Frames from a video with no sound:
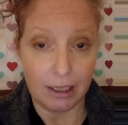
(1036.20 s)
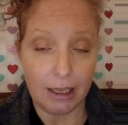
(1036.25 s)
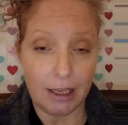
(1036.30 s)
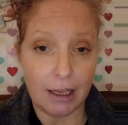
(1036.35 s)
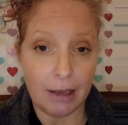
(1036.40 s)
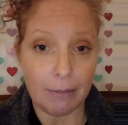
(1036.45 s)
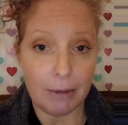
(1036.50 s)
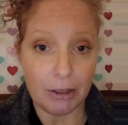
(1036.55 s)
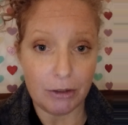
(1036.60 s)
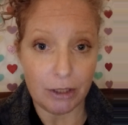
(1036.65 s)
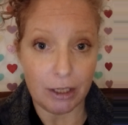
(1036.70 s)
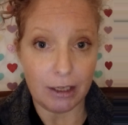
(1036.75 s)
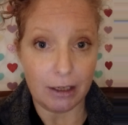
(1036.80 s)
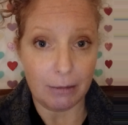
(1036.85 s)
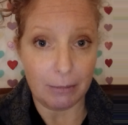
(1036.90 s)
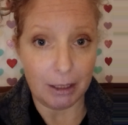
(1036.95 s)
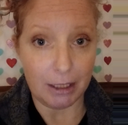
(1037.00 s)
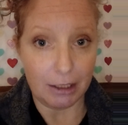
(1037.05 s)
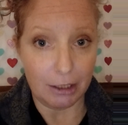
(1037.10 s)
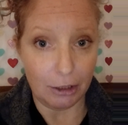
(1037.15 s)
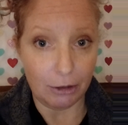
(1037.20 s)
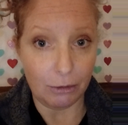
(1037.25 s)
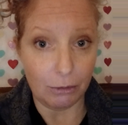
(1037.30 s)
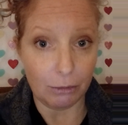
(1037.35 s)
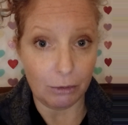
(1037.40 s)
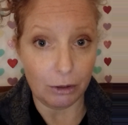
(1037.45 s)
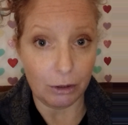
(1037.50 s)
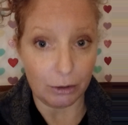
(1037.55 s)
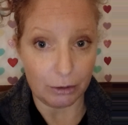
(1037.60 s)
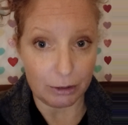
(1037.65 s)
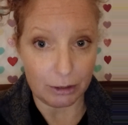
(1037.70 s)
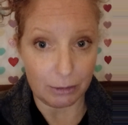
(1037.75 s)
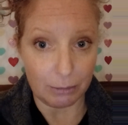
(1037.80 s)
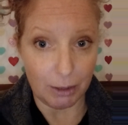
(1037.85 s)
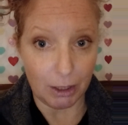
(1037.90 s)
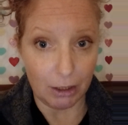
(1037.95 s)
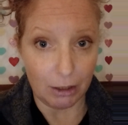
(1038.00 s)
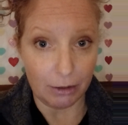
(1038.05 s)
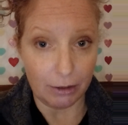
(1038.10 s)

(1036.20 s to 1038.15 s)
and by trying to make you look small.